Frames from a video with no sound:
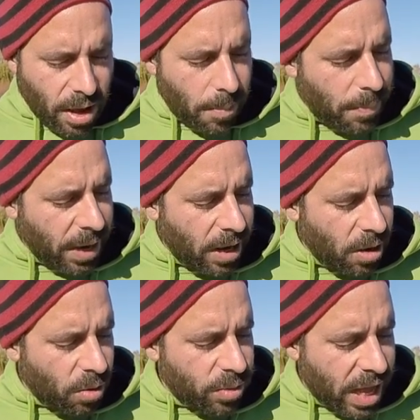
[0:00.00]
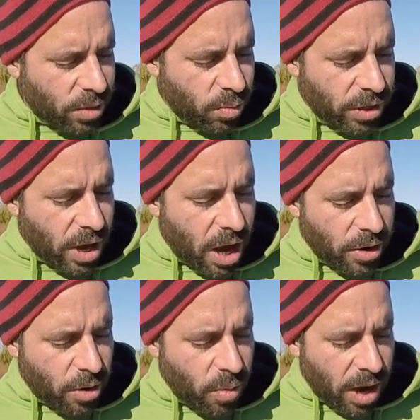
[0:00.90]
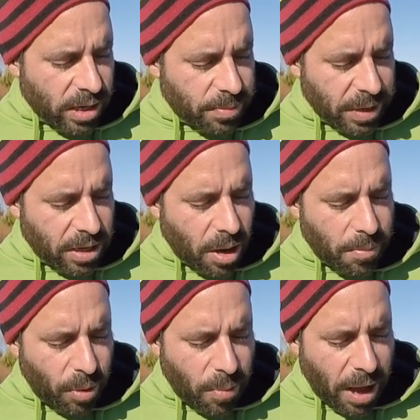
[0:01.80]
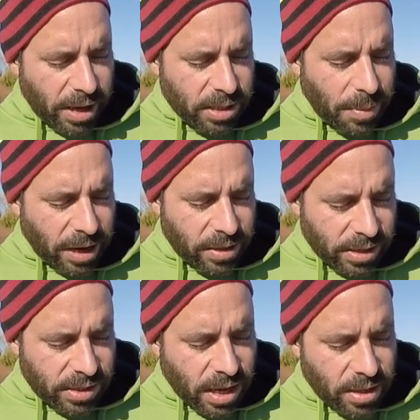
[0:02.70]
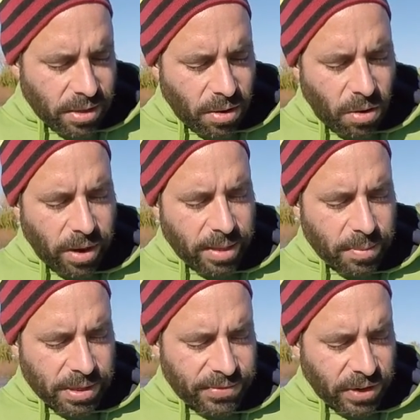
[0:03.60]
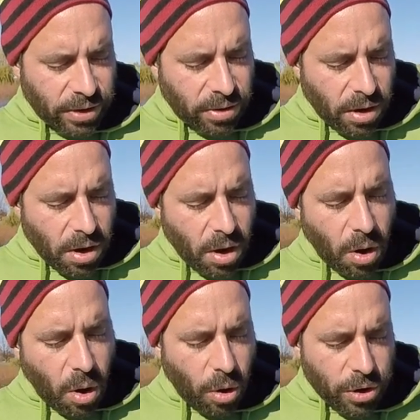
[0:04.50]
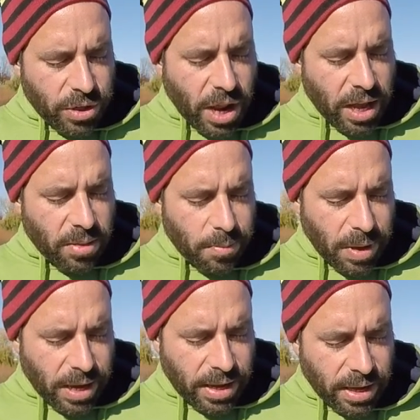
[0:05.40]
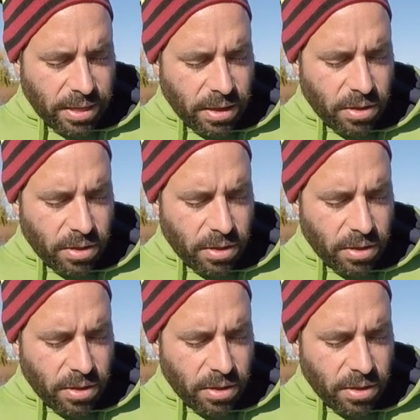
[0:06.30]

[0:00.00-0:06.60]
A payload that would otherwise be compromised by the sun or atmosphere or not make it